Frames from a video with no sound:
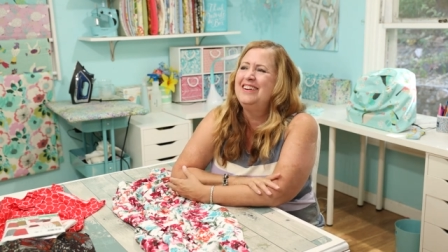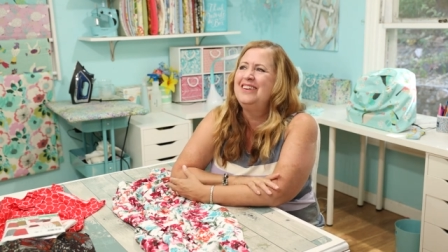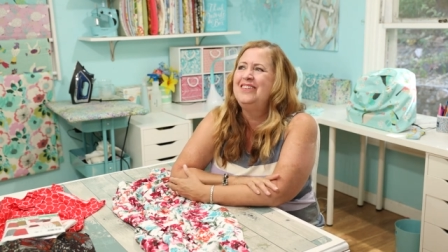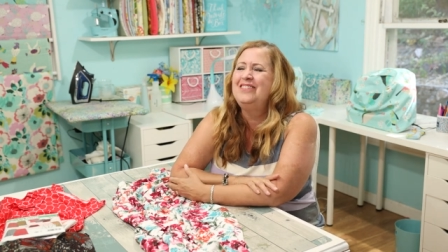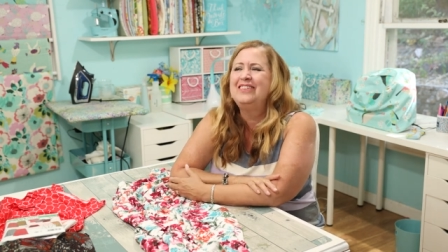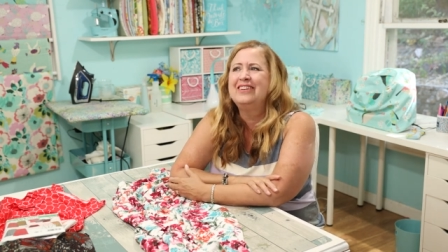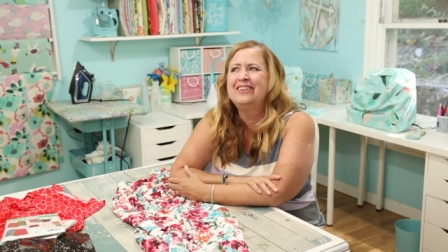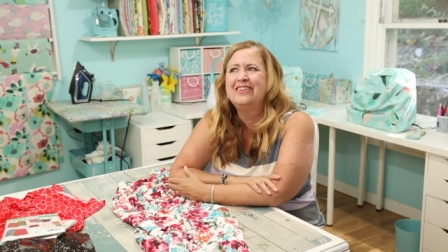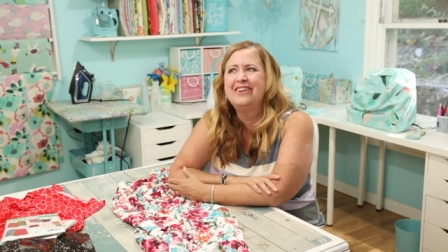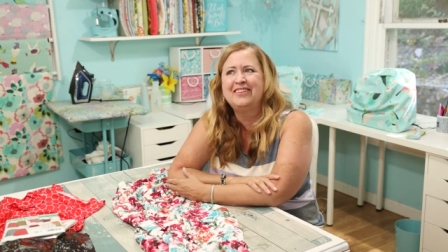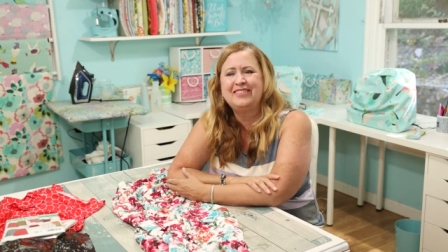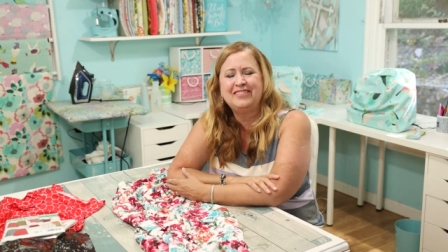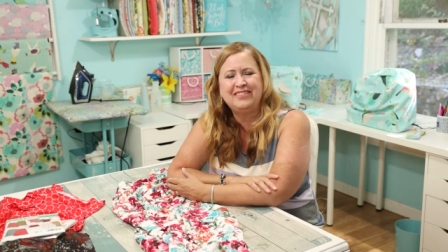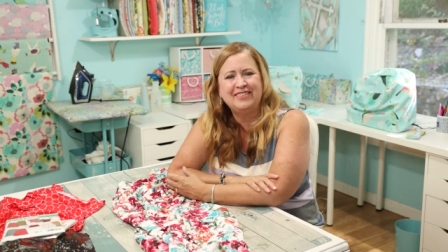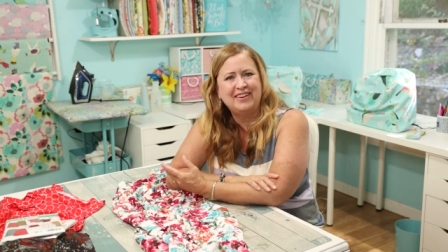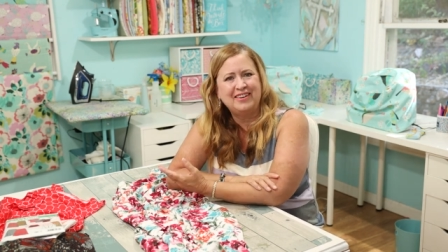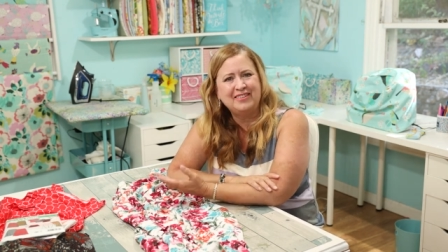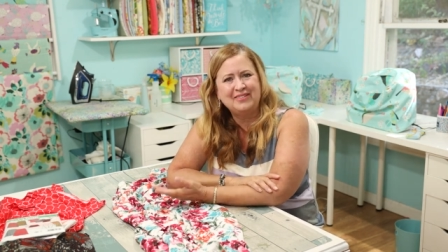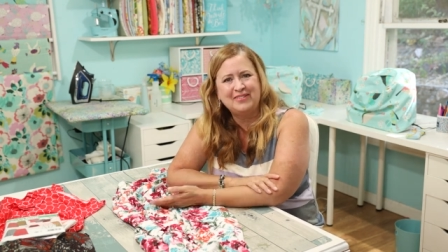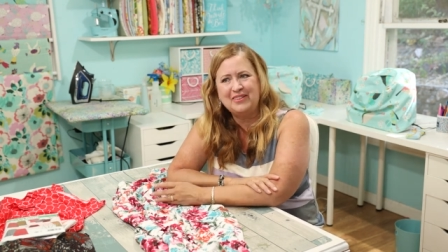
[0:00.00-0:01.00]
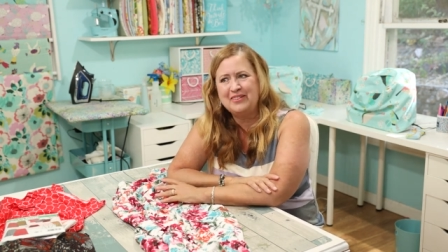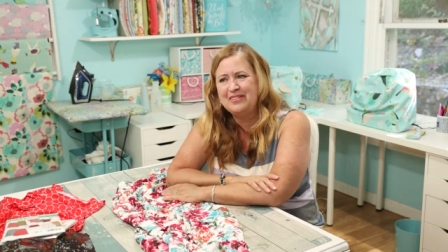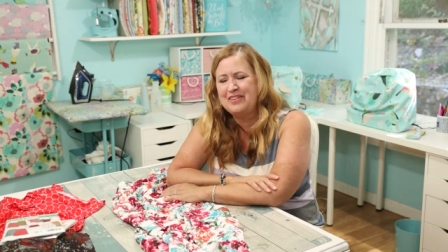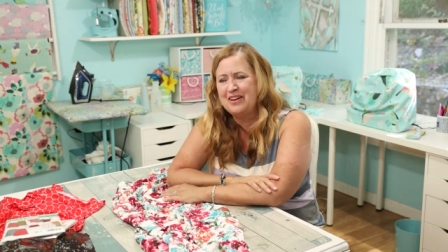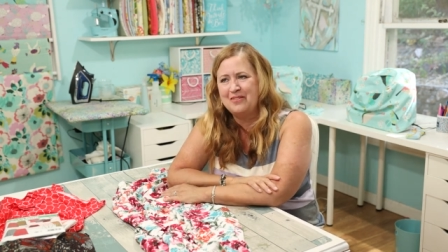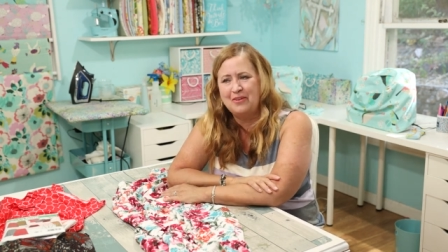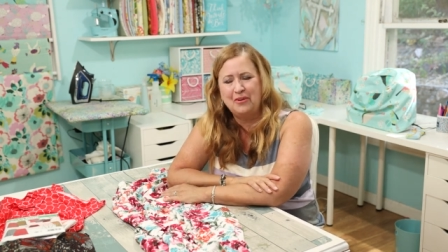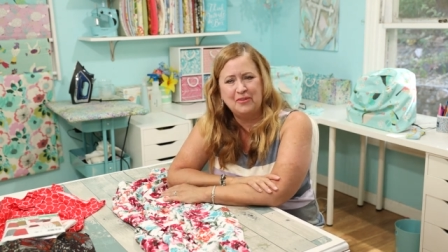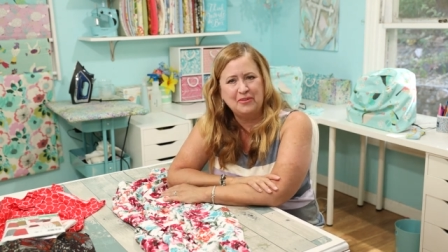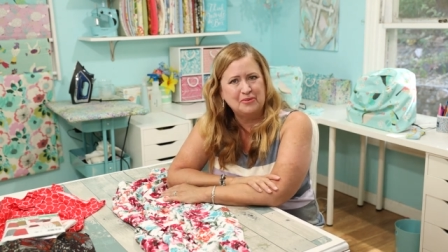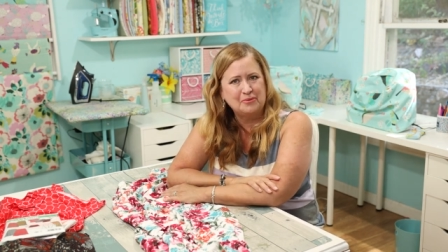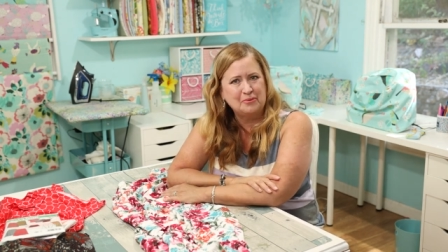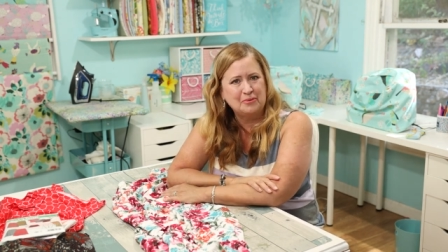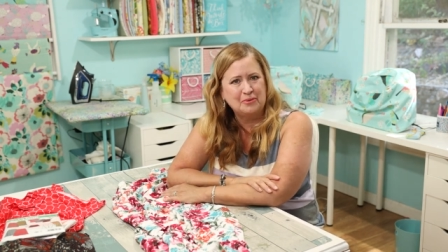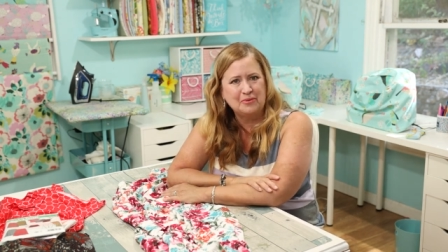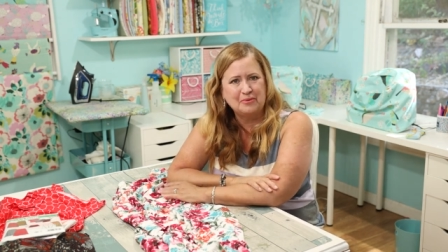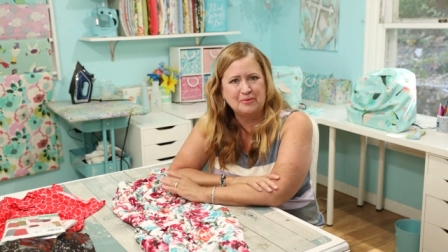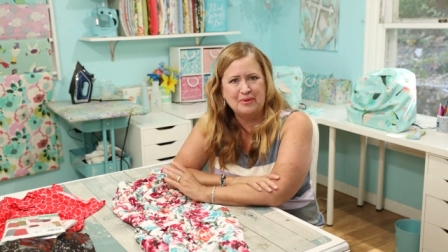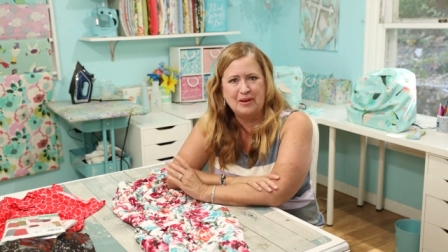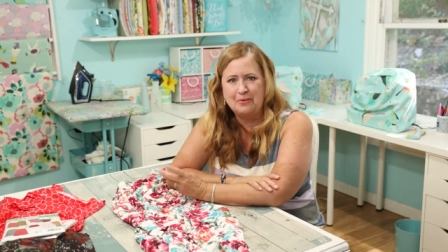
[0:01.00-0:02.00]
Oh my gosh, you guys, we just have all these
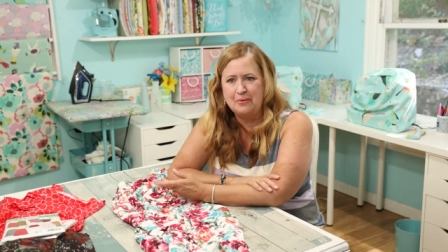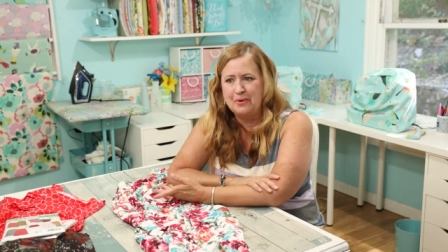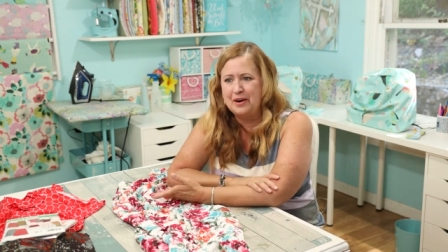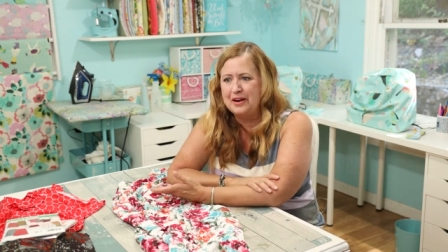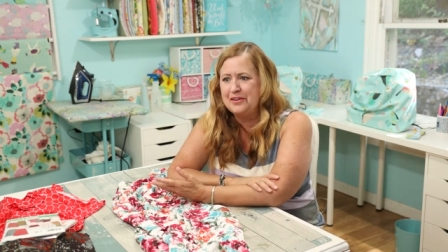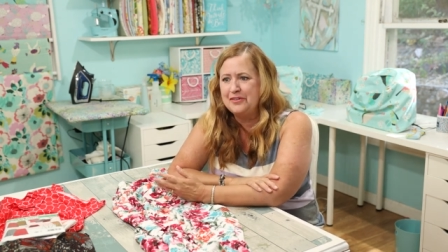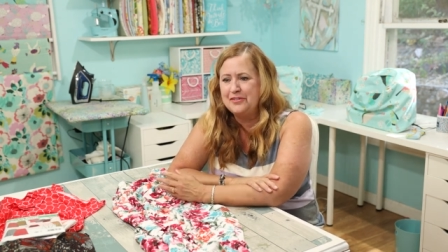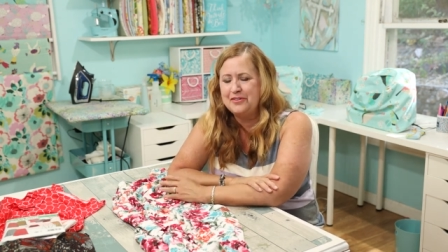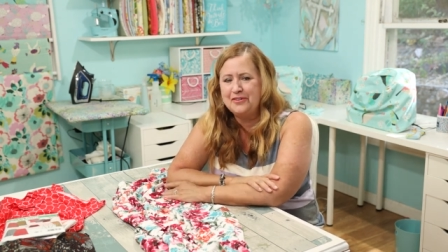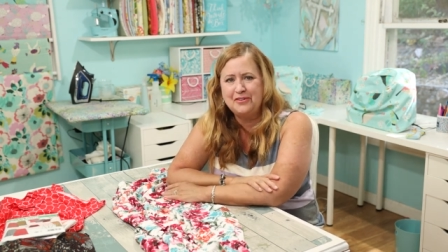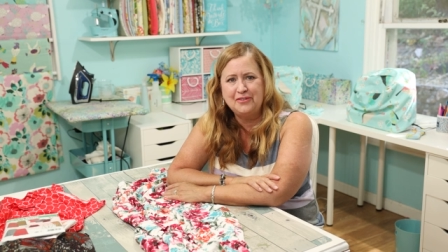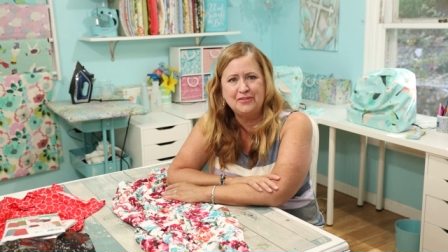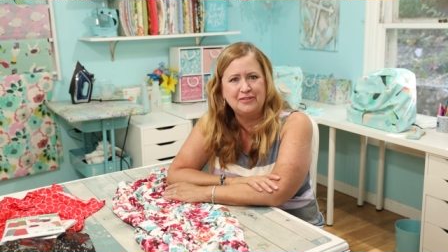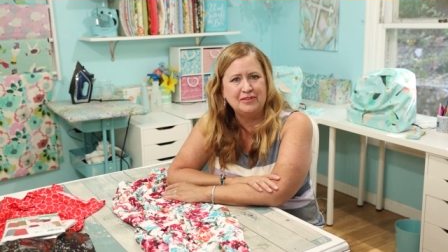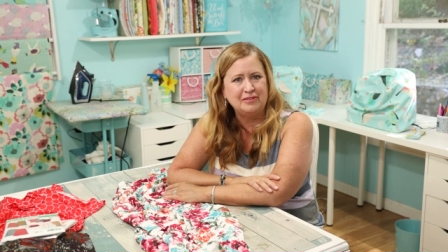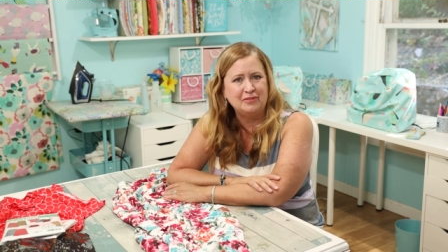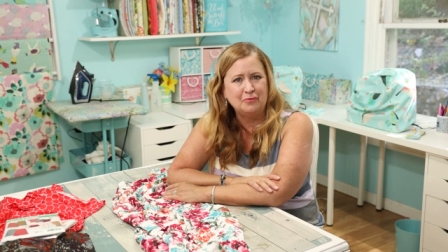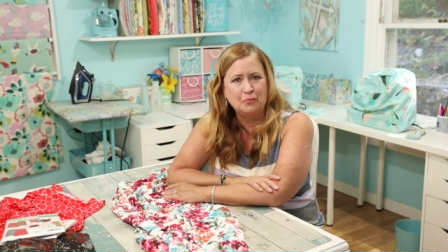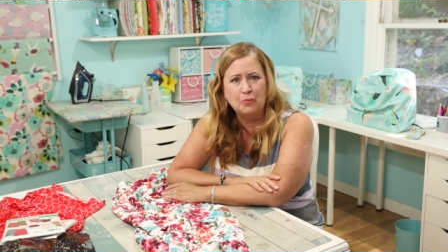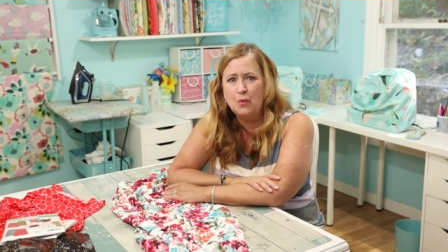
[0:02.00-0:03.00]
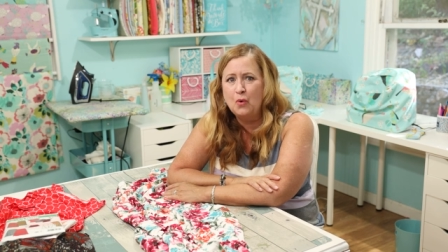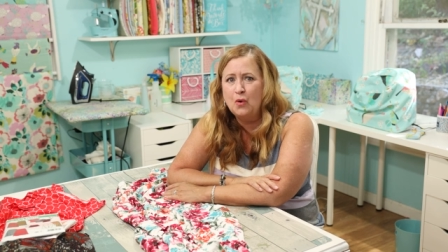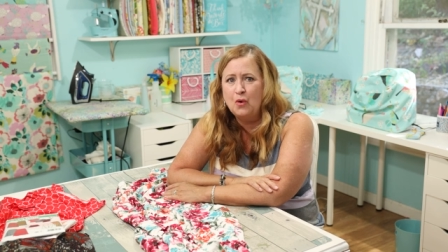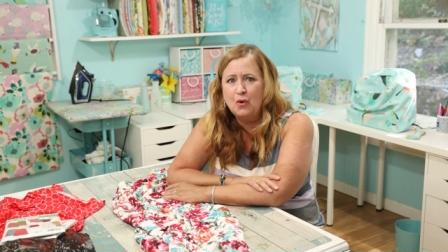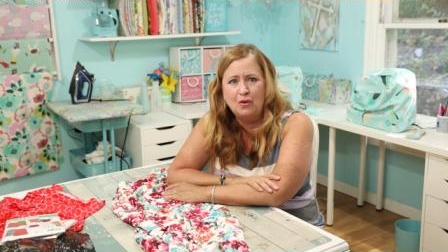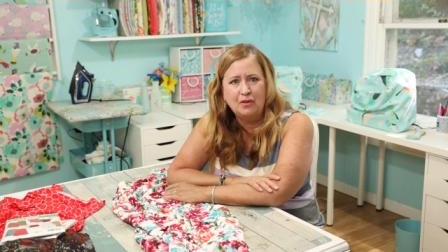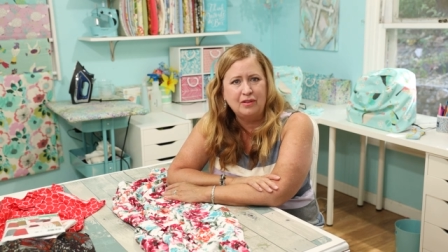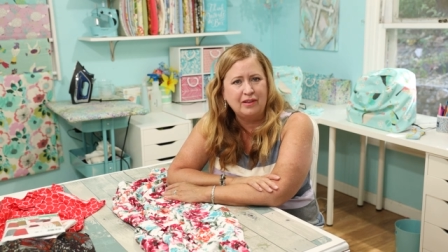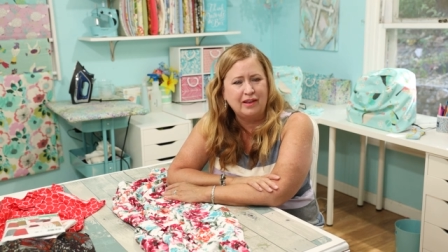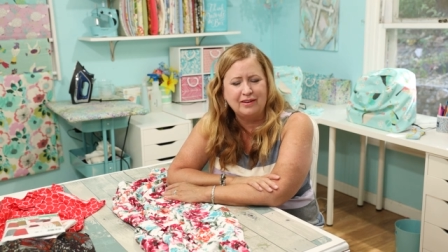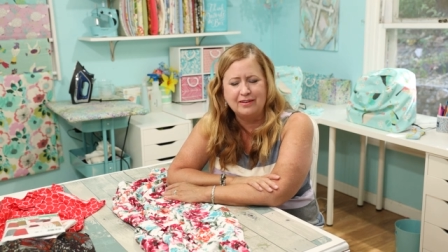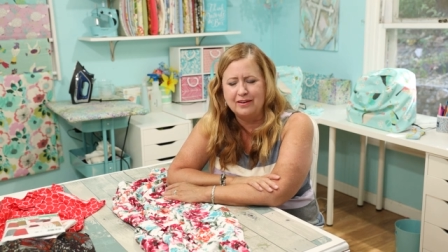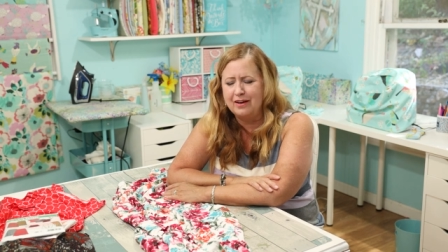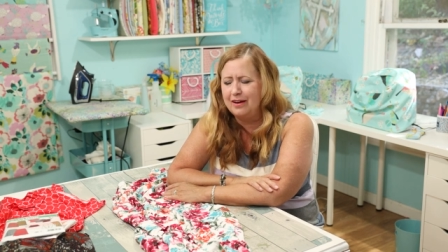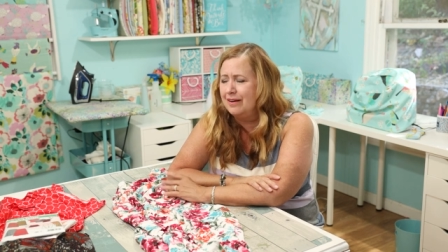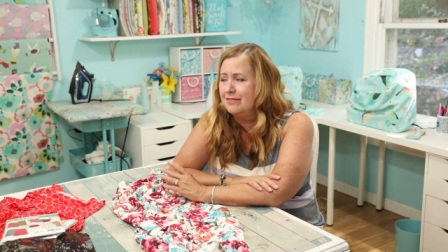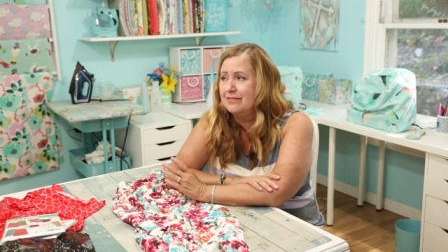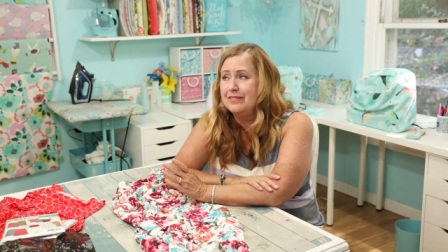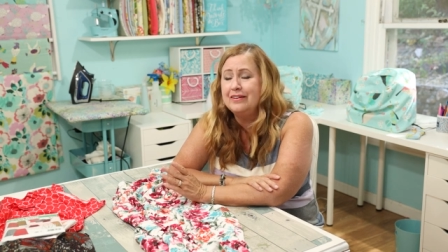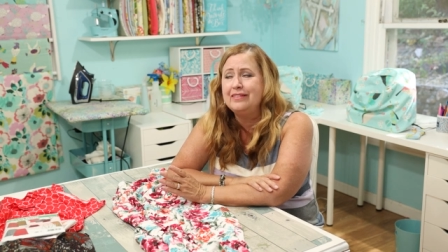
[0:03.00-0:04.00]
rules about white shoes and wool and
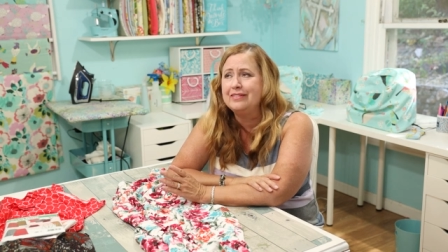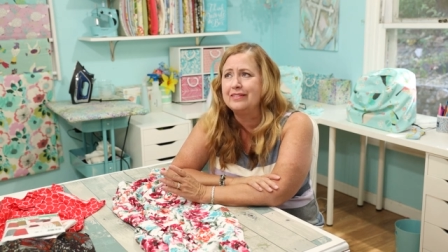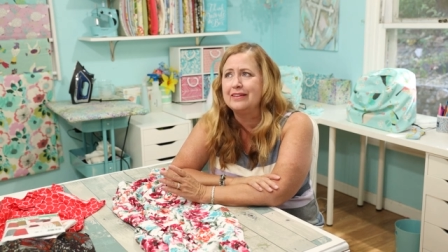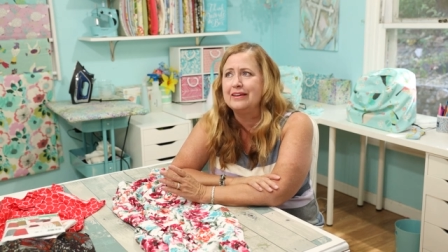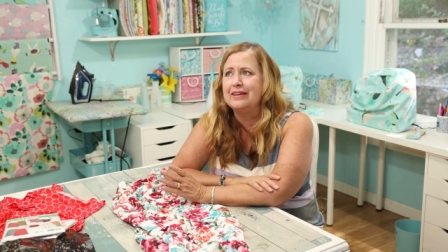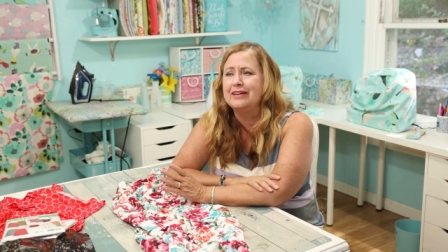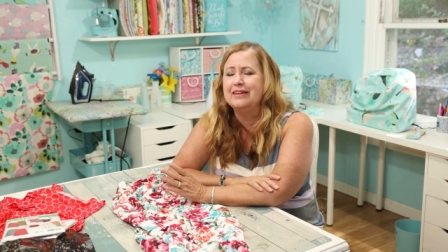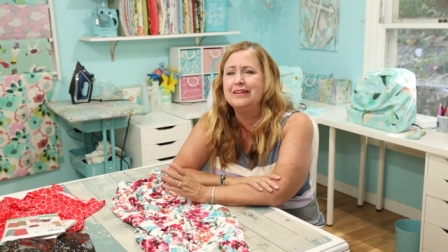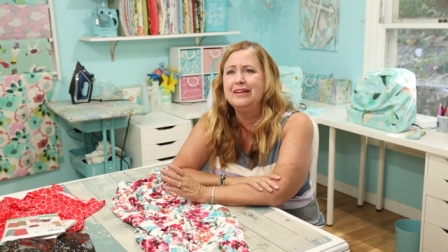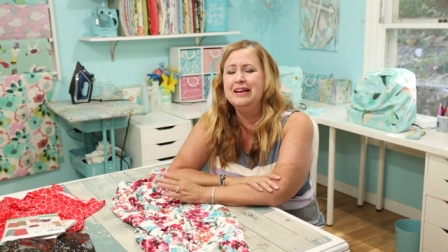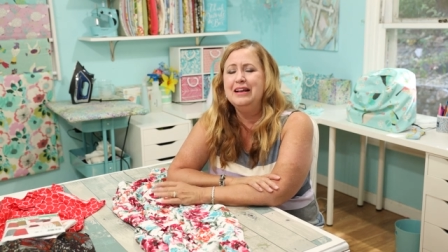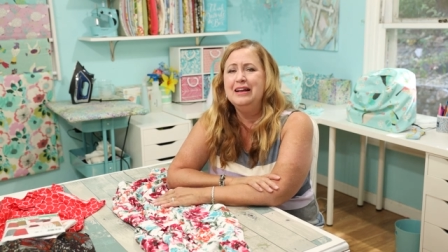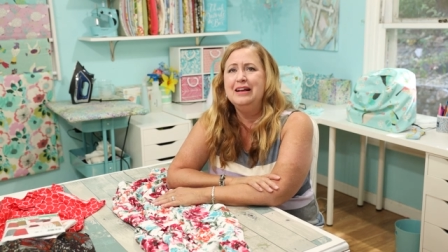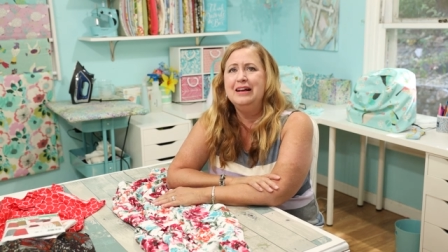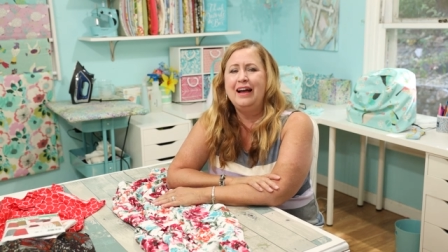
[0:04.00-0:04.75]
everything.